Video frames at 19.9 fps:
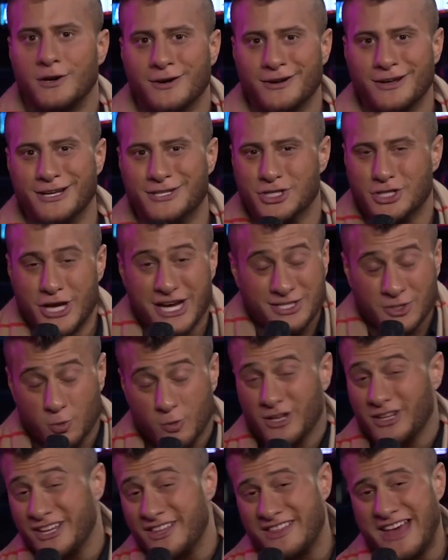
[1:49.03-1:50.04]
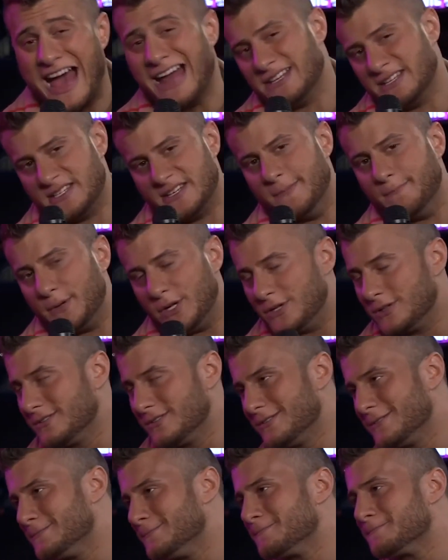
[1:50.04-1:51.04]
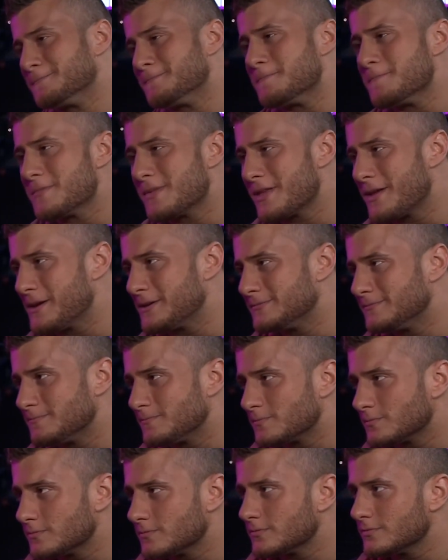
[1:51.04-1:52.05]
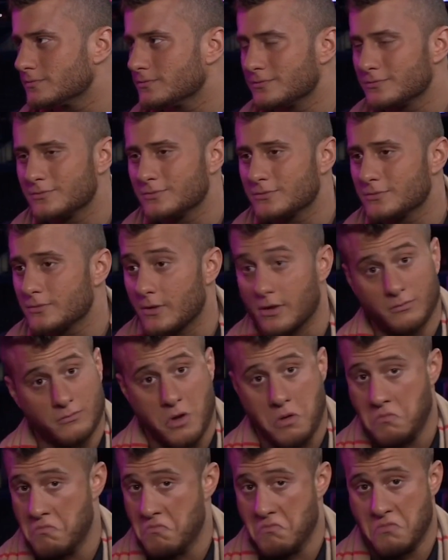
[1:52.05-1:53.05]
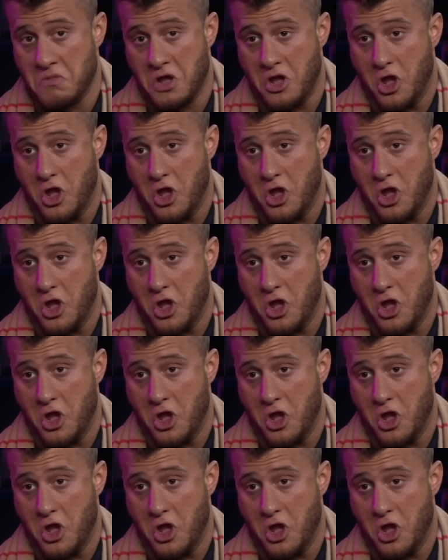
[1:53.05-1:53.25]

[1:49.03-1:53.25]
It's just really that simple. Well, we're not playing Dungeons and Dragons tonight.